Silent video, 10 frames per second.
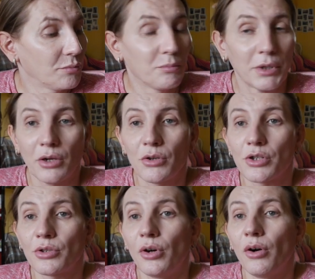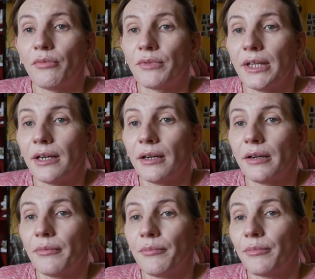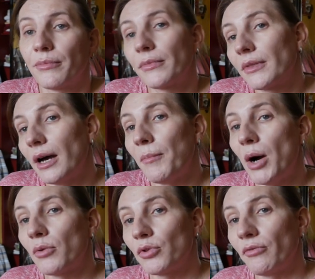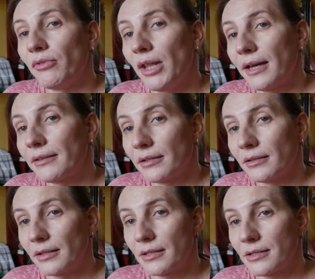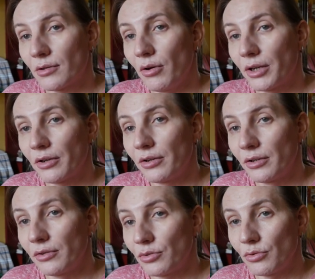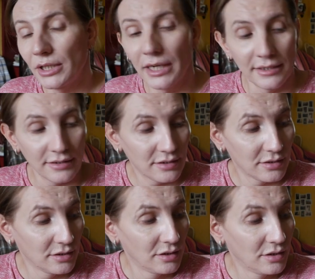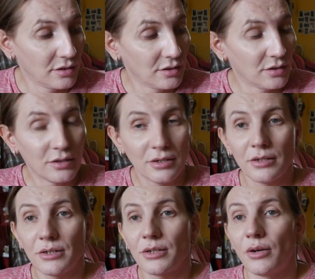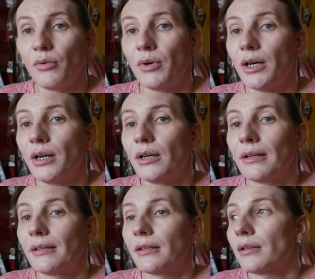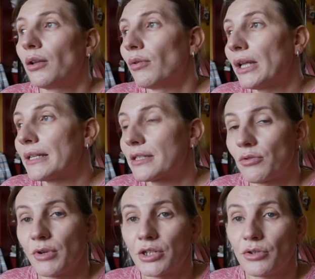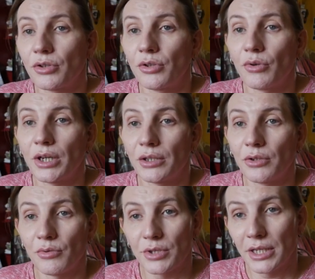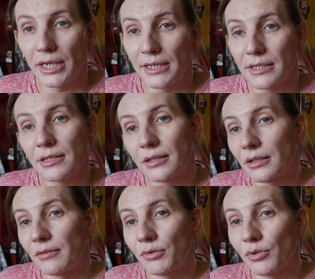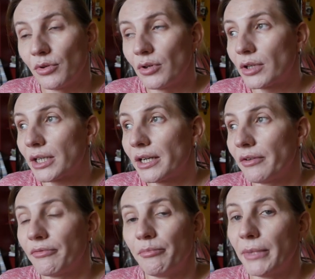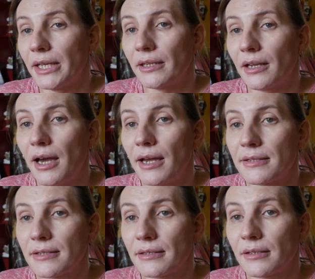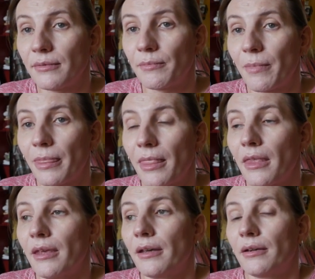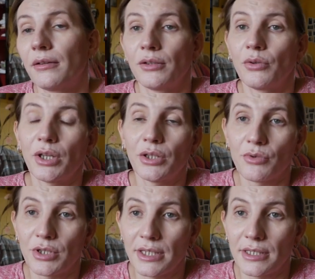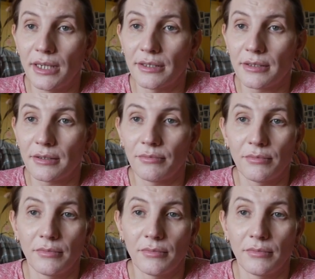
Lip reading: because of the amount of light that's going through the lens. So in low light situation you can use the lens. If you do not have many lights, you can use this lens.